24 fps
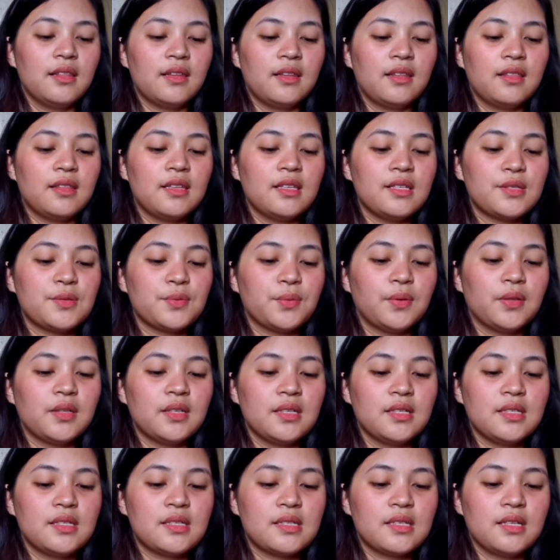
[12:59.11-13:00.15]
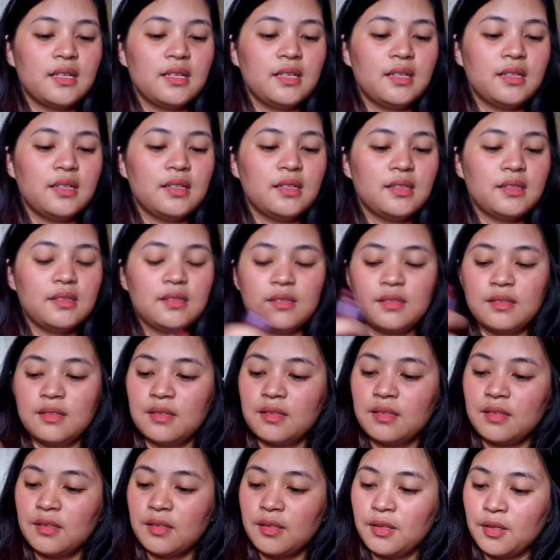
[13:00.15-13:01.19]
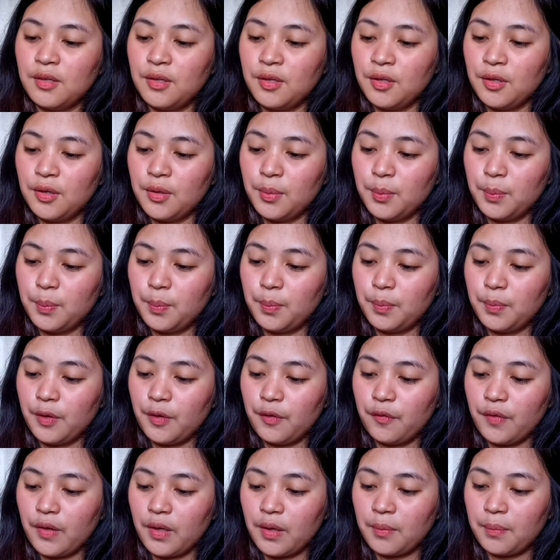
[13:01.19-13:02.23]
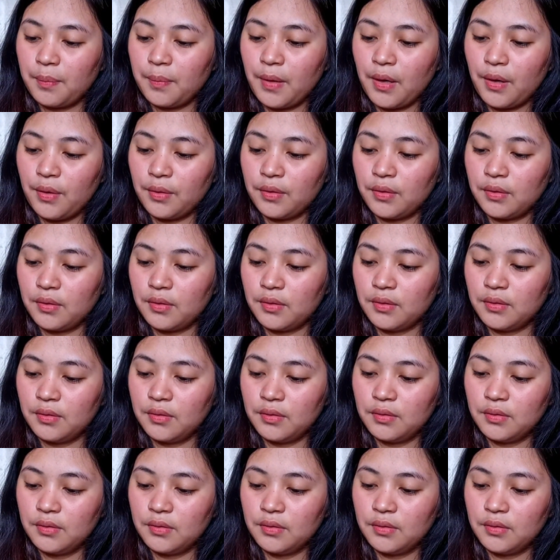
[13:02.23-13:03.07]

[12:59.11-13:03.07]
Then this one is in Perfect Pout.